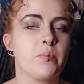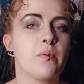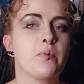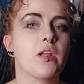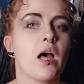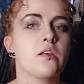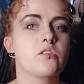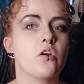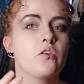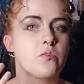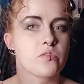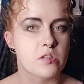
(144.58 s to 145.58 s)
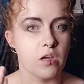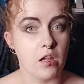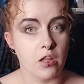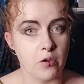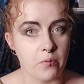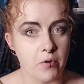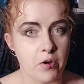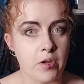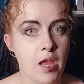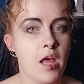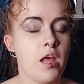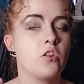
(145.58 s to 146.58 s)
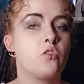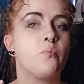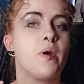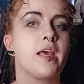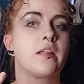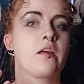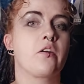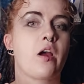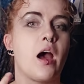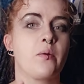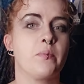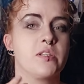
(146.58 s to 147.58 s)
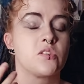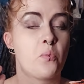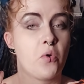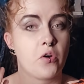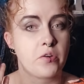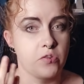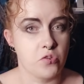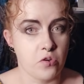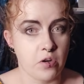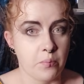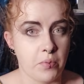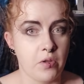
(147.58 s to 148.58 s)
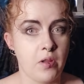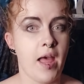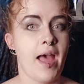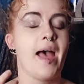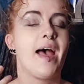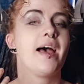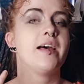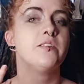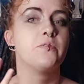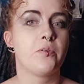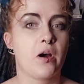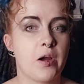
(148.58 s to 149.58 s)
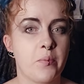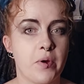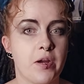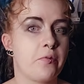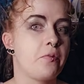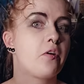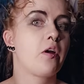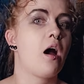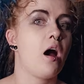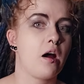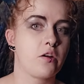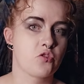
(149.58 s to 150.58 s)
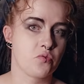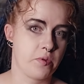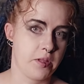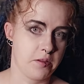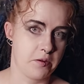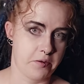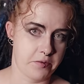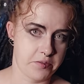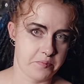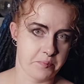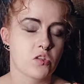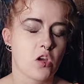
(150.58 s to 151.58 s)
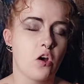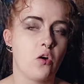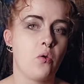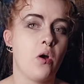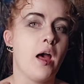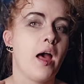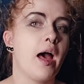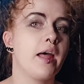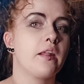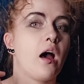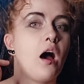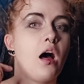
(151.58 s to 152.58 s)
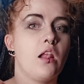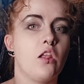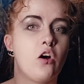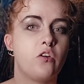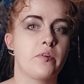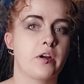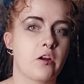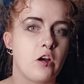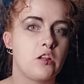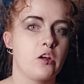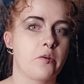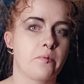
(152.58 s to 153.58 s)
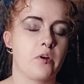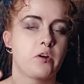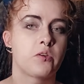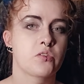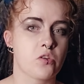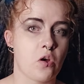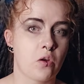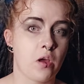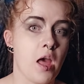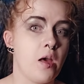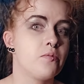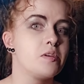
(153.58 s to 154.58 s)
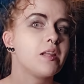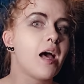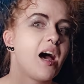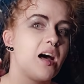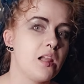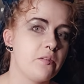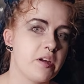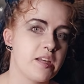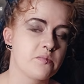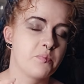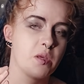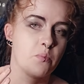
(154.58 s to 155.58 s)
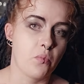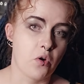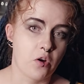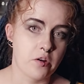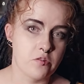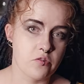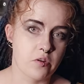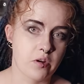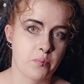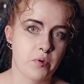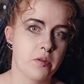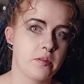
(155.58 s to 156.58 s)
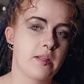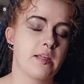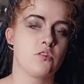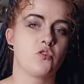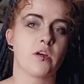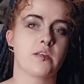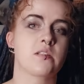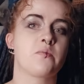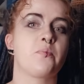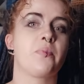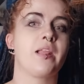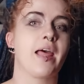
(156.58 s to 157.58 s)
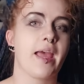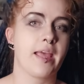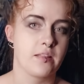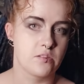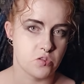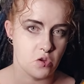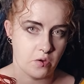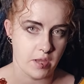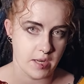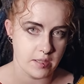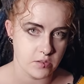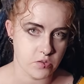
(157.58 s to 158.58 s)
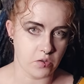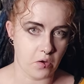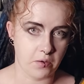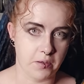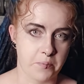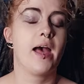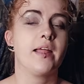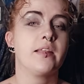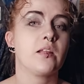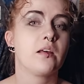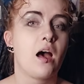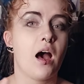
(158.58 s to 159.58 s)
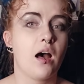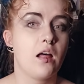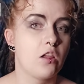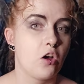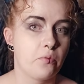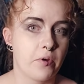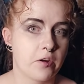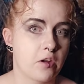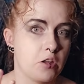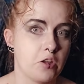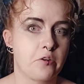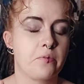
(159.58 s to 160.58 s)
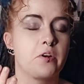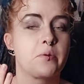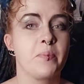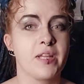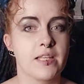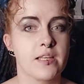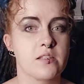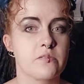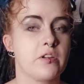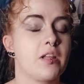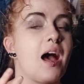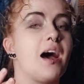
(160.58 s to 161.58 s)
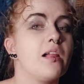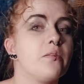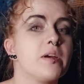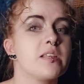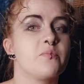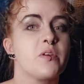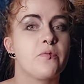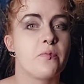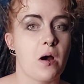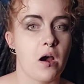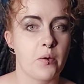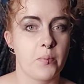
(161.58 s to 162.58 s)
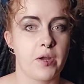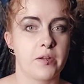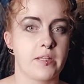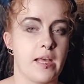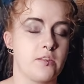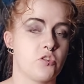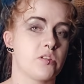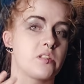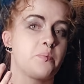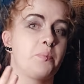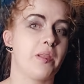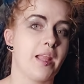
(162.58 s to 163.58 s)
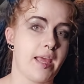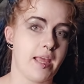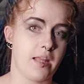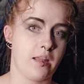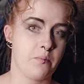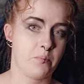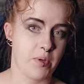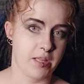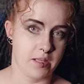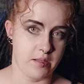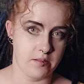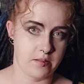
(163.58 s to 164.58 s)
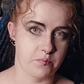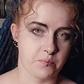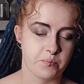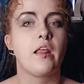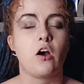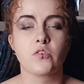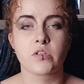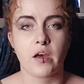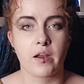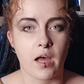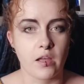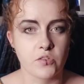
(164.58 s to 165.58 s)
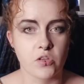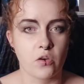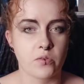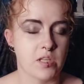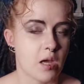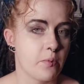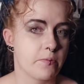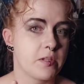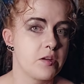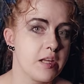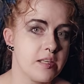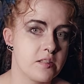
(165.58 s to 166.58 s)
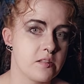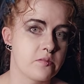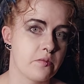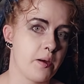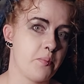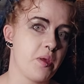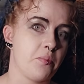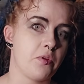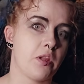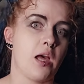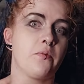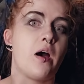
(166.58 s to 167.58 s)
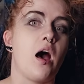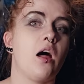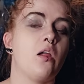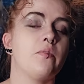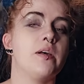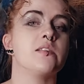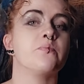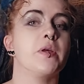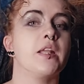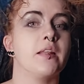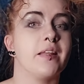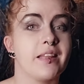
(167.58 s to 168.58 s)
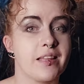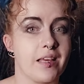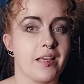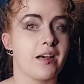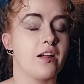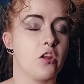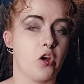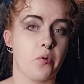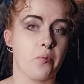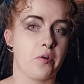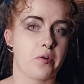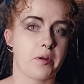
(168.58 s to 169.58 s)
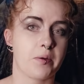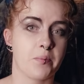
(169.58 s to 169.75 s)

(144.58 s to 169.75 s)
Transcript: people also used color work to make their garments more durable and warmer for harsh winters. So an all-over color work sock will always be more durable than just plain stockinette sock. And all-over color work mittens will always be warmer than just plain mittens. Those are also some of the reasons why people have always been knitting color work.